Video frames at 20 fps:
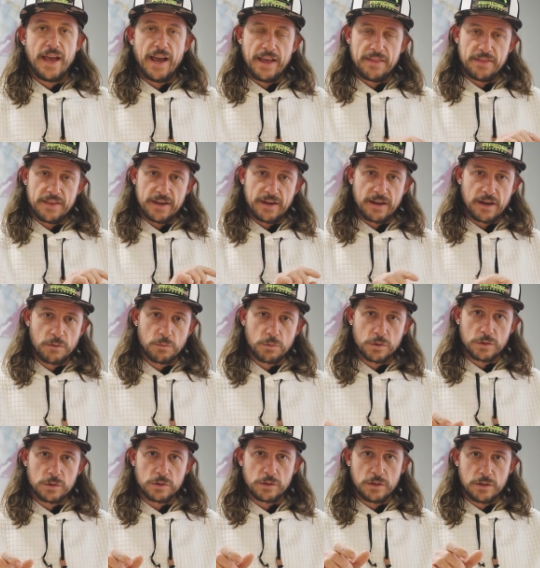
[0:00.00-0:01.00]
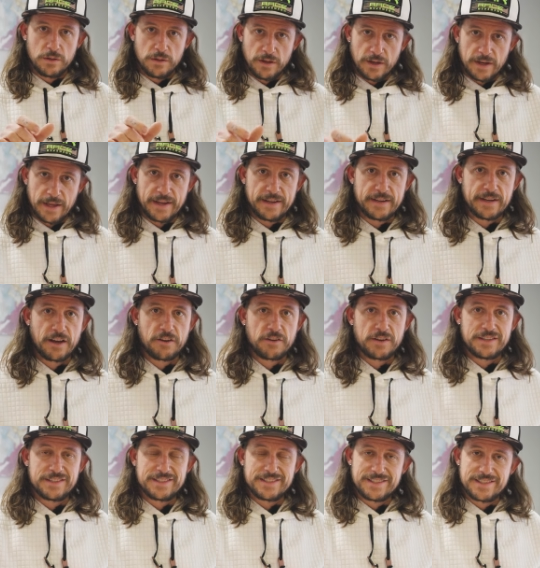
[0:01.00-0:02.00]
and then I will lay down
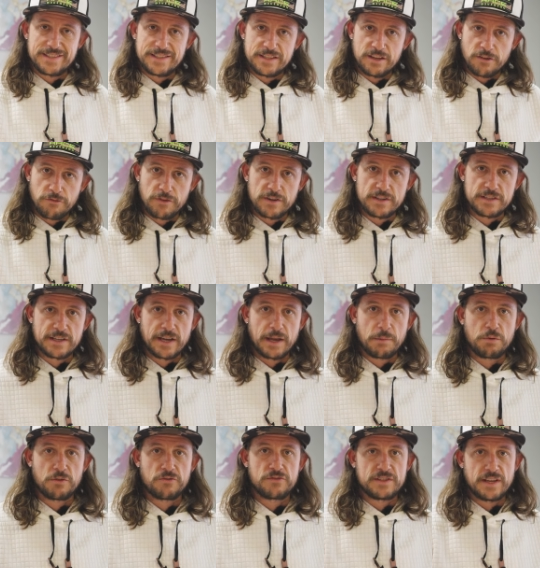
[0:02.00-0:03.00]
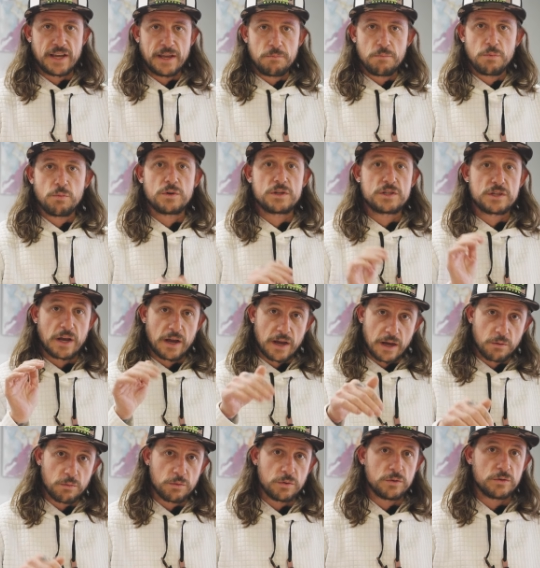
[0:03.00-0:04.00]
and different type of tape, which
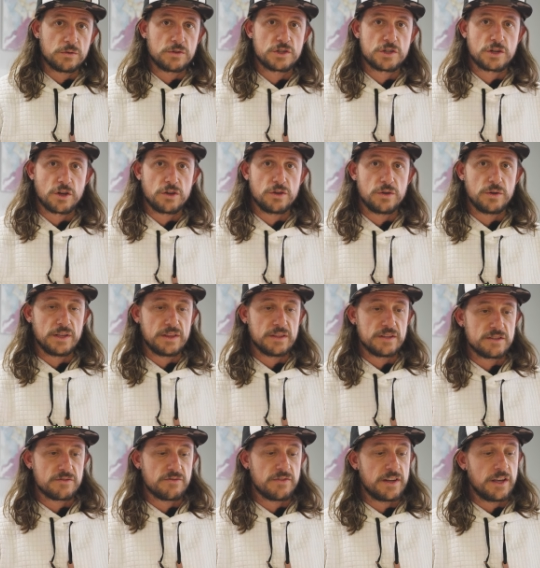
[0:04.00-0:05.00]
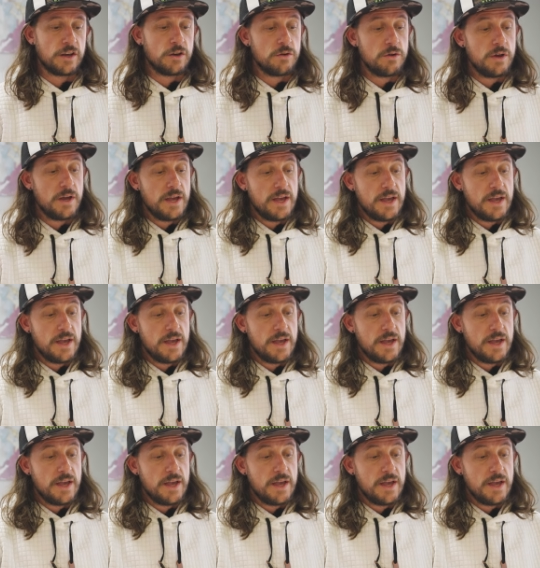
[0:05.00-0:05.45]
I will show you in this video.